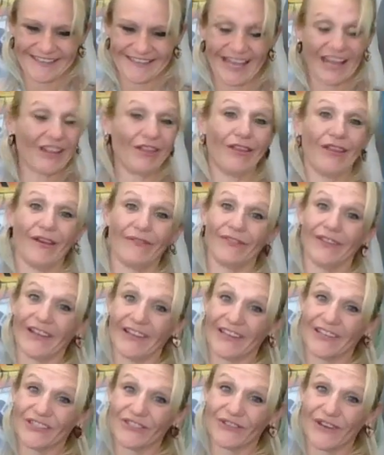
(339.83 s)
I love
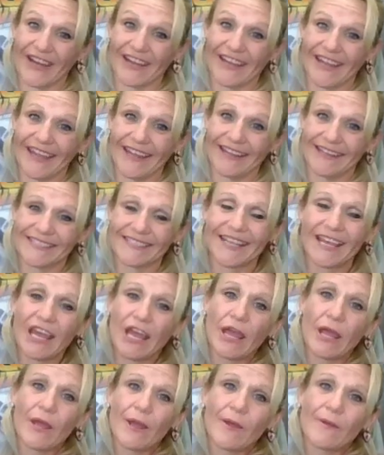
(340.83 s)
Lucky Strike eggs.
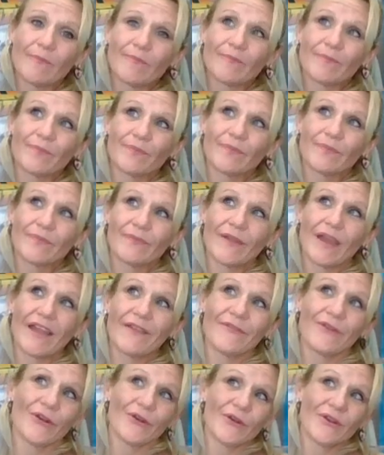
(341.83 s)

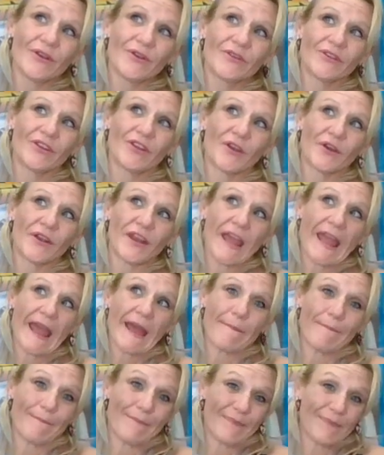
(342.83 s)
I've heard good
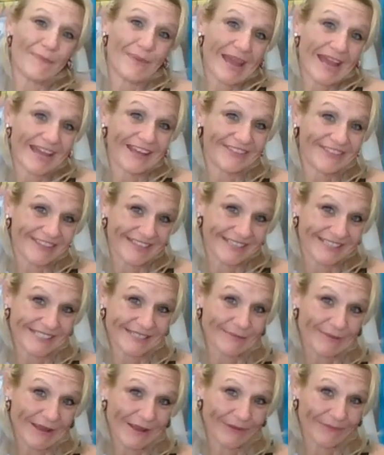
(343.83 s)
and bad
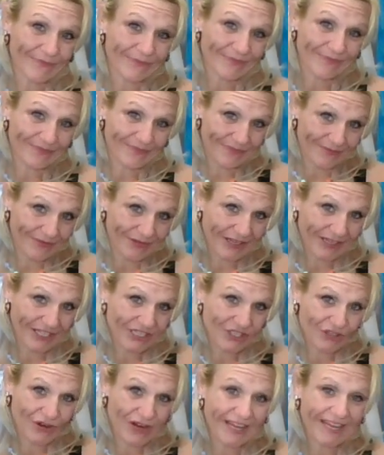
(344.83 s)
things about
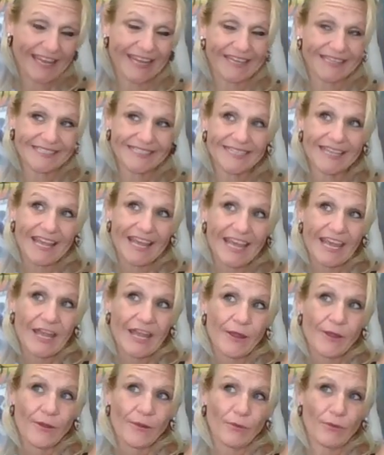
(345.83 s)
Lucky Strike eggs
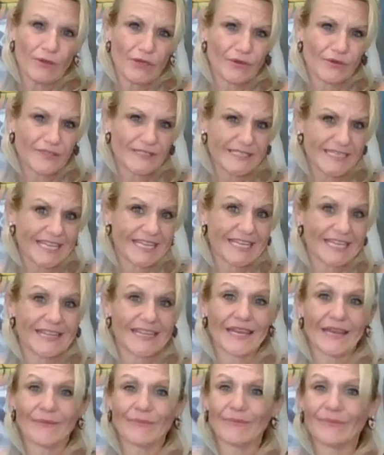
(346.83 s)
when you're
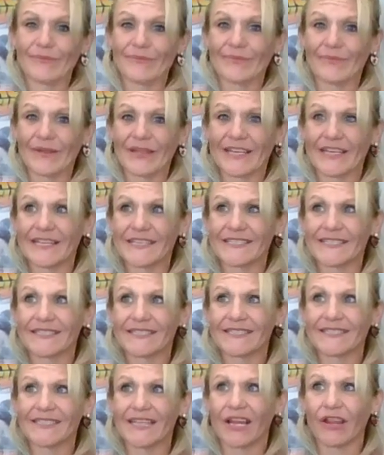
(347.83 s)
digging them
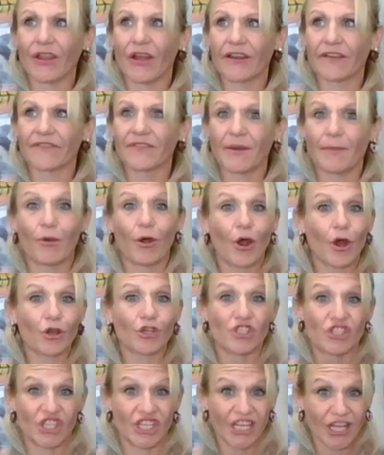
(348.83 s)
because a lot of them
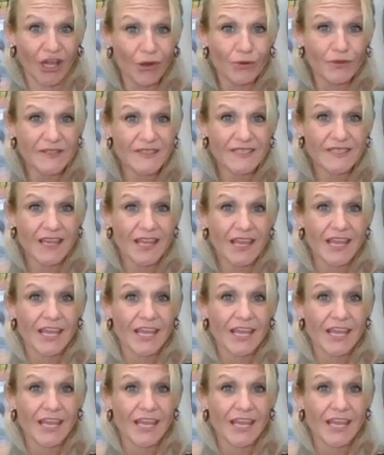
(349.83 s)
are geodes.